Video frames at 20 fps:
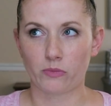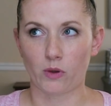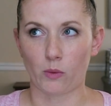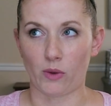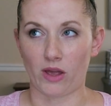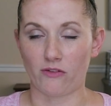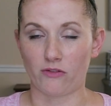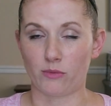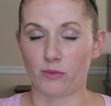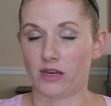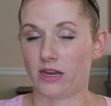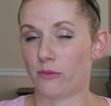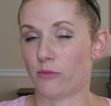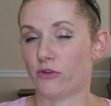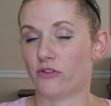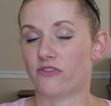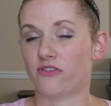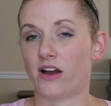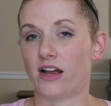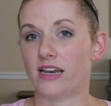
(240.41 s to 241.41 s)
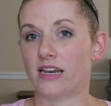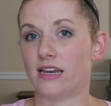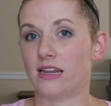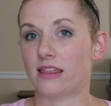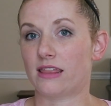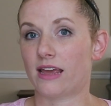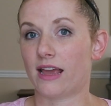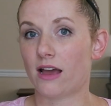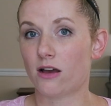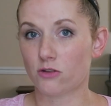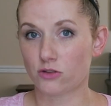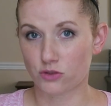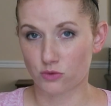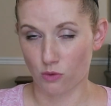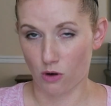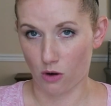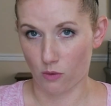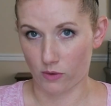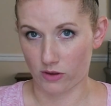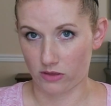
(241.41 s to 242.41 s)
We haven't been able to find anything else
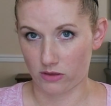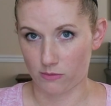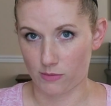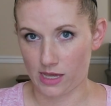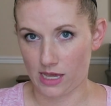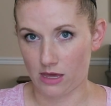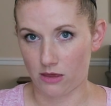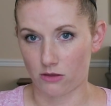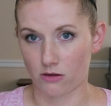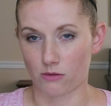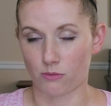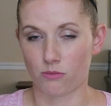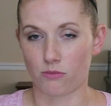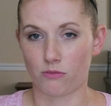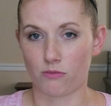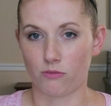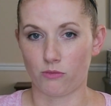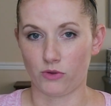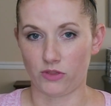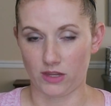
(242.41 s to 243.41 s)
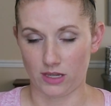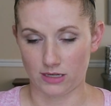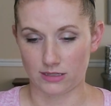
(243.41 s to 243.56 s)
wrong with him either, with the